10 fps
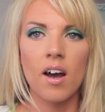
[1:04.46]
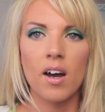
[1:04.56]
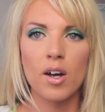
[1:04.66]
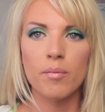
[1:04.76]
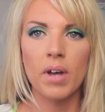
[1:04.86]

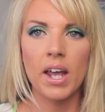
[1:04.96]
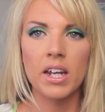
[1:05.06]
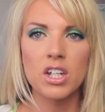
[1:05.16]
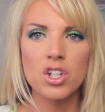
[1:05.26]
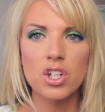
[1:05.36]
Um,
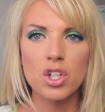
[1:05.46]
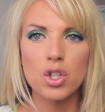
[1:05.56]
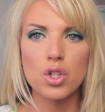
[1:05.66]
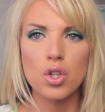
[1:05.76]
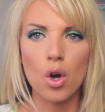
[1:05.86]
and it's just
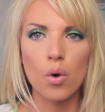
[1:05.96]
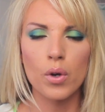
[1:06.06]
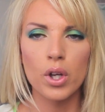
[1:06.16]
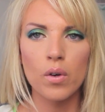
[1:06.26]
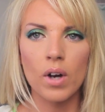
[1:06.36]
so
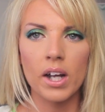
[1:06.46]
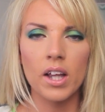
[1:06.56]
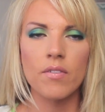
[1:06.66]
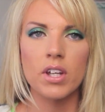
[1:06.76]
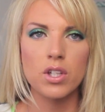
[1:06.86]
cute. I
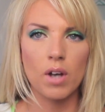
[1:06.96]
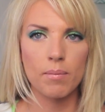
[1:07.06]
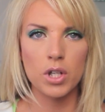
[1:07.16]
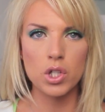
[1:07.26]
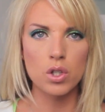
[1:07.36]
love it. So I'm
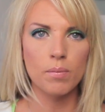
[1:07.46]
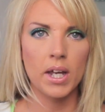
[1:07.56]
going to zoom